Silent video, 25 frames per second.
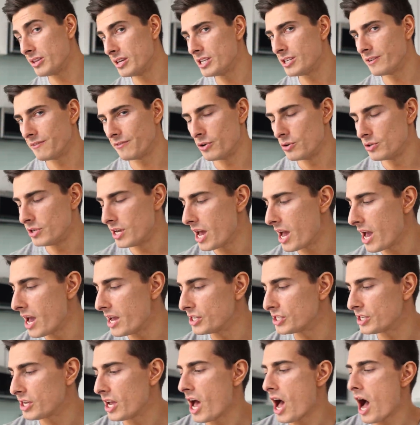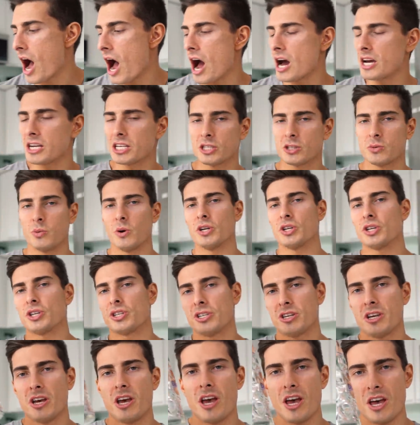these few days, I
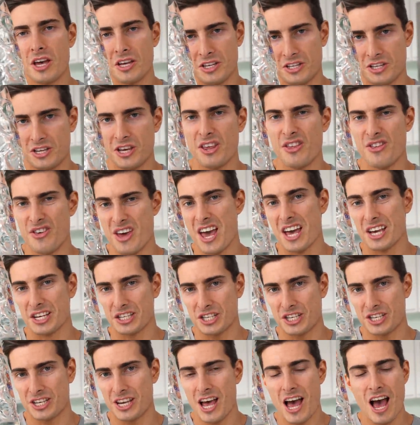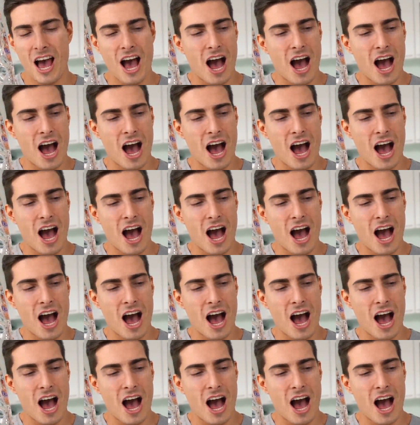switched to this.